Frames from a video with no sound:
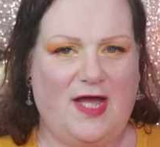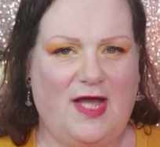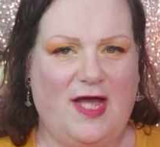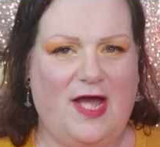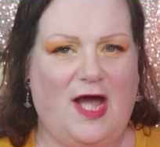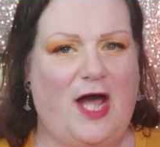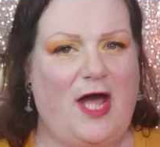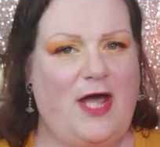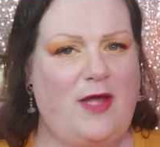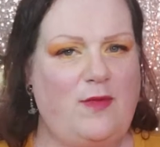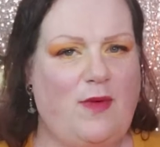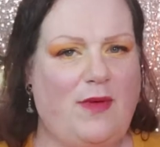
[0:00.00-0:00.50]

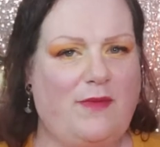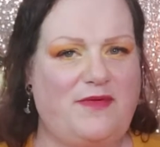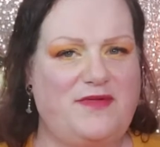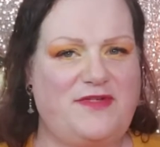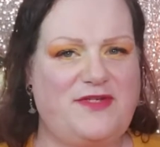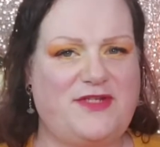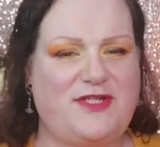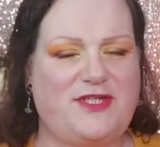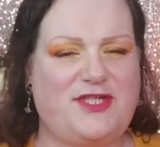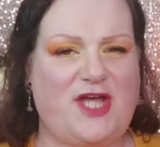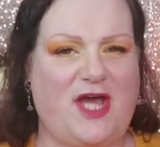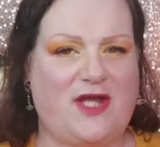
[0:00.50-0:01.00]
Hi, welcome
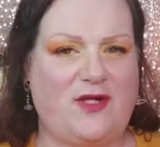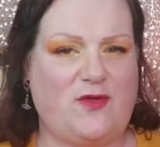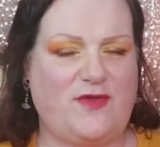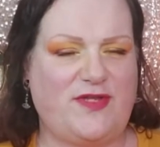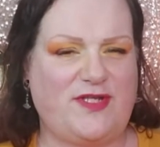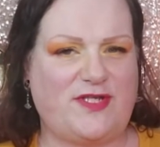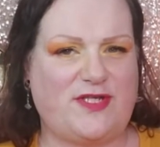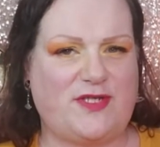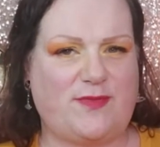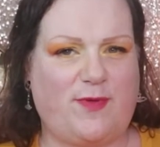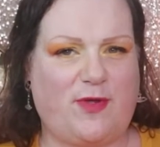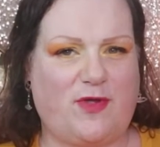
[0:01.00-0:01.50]
to the channel.
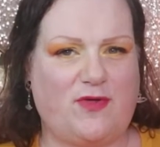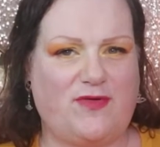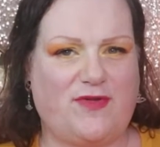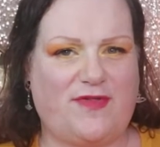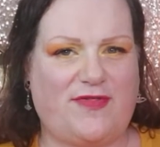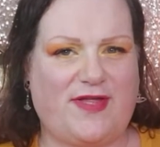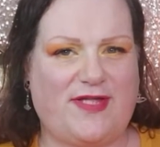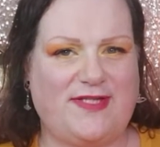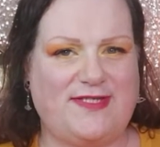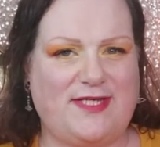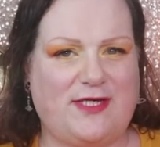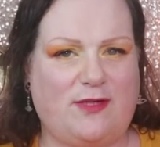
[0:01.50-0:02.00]
This is Beyond
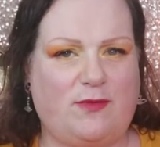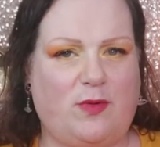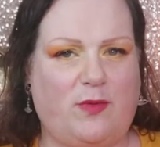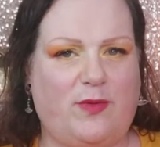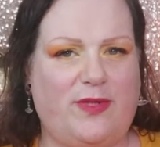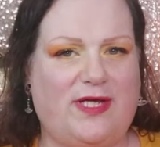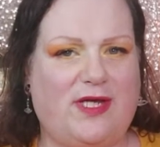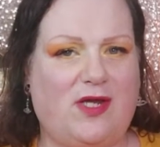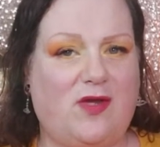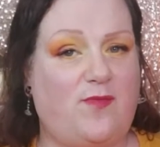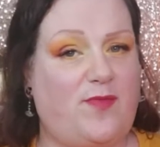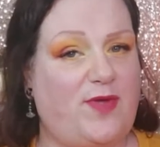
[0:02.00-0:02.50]
Authentic, where we
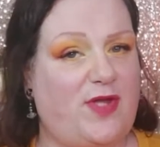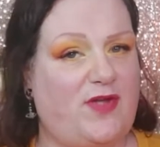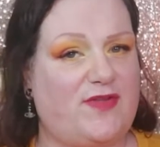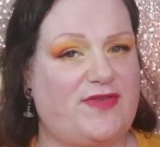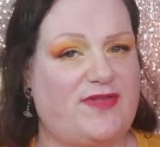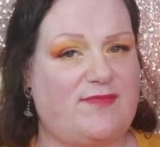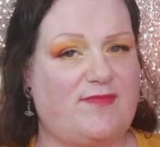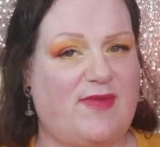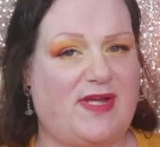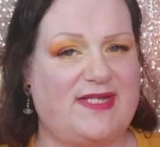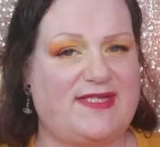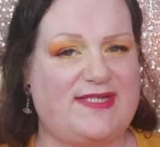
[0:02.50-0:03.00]
go beyond
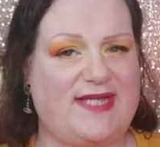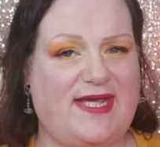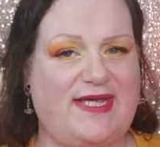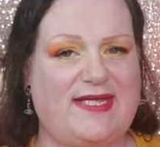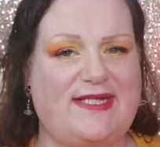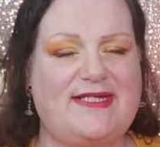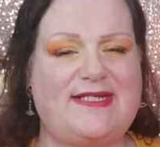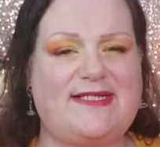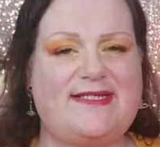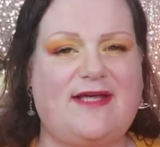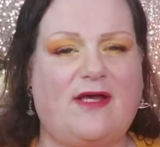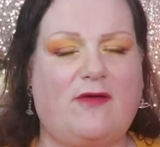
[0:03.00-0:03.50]
the
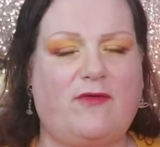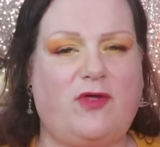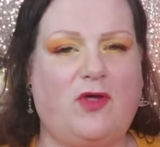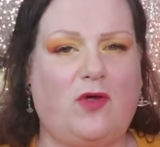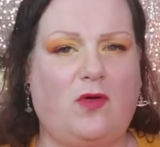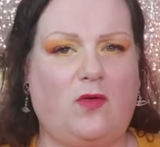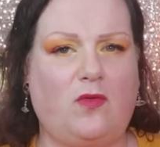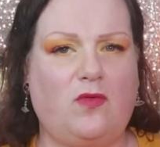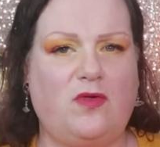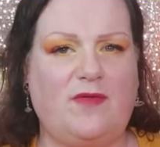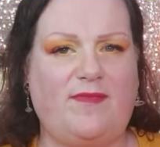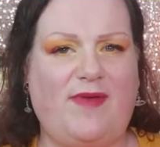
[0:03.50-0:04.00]
mundane to tell you
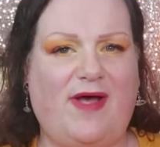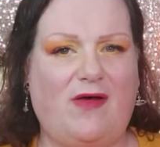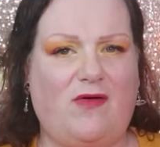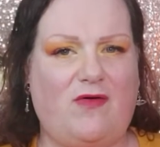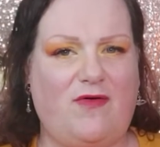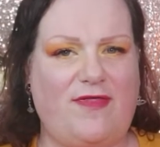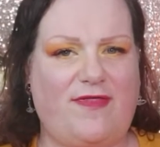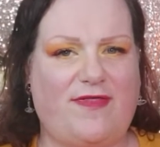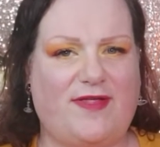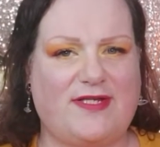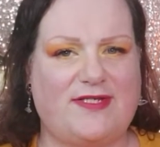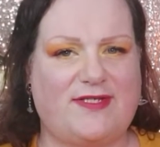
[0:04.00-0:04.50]
all about
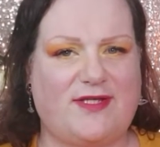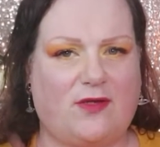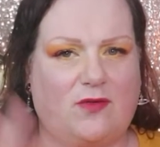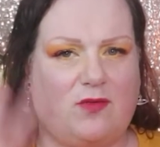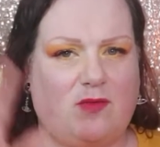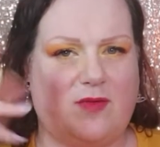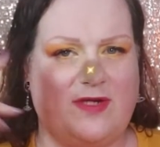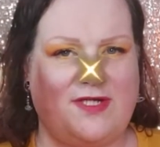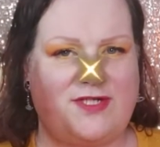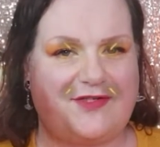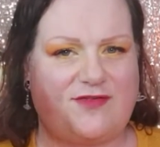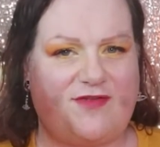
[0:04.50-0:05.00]
authentic
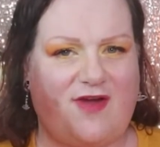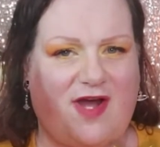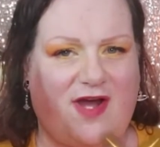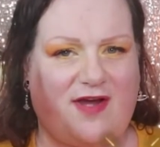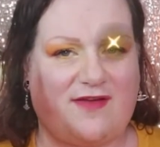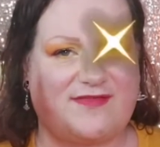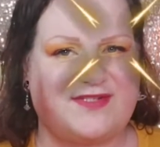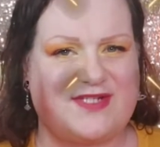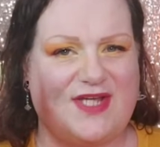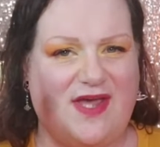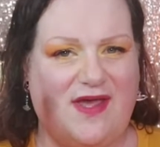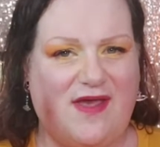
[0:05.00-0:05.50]

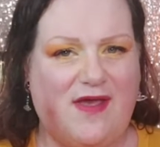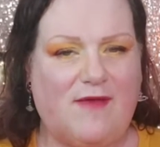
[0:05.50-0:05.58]
witchcraft.